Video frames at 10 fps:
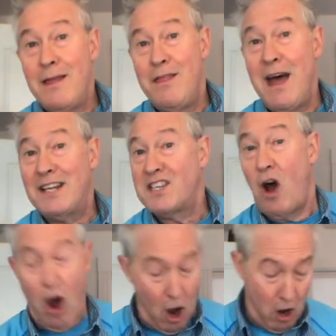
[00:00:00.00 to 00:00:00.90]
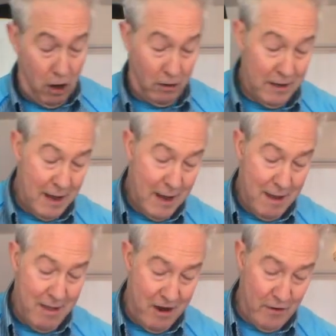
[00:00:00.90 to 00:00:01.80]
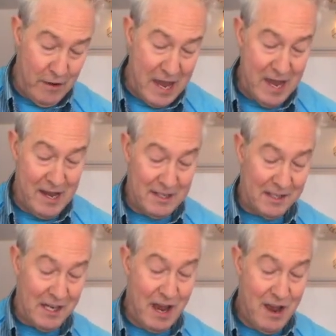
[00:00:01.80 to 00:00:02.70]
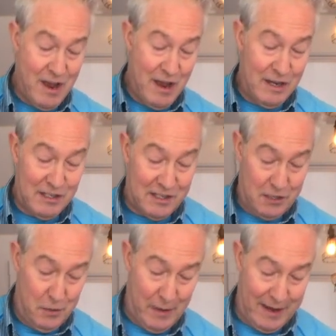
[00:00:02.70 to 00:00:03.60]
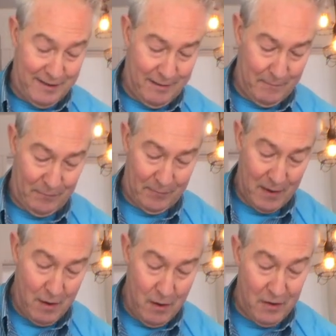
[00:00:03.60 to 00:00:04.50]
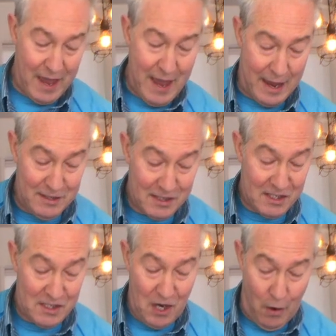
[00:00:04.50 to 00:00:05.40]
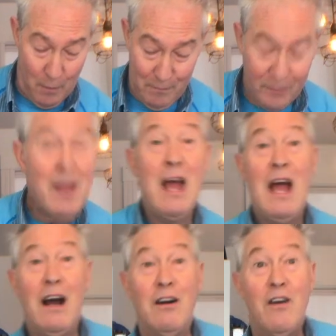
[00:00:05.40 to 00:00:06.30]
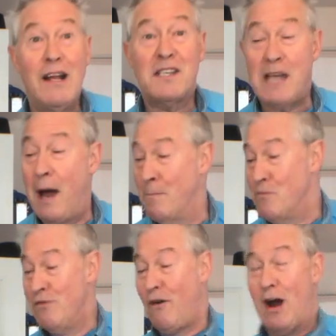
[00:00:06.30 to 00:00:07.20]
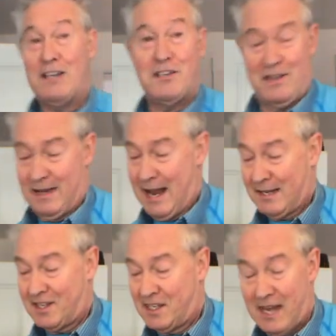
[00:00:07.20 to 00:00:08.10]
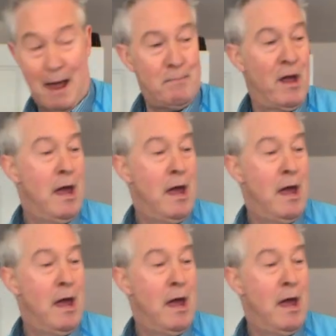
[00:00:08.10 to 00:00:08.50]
that's all there is to it. Okay, so let's move on to the next step.